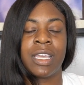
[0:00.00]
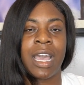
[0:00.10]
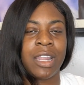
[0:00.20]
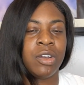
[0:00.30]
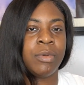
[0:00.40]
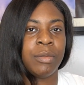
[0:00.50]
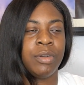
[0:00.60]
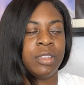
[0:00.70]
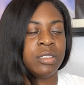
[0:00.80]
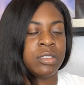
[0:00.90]
Nigga, I know my
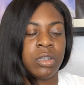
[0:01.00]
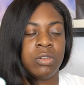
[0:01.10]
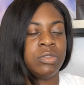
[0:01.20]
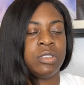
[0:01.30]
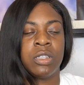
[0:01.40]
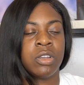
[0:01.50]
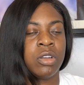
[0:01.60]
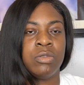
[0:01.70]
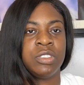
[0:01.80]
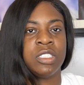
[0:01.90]
brother. So, the
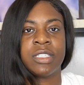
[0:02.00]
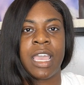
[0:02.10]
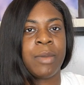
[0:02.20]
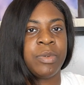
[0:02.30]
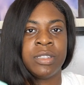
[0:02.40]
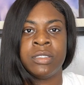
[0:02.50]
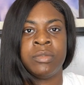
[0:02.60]
girl was just capping,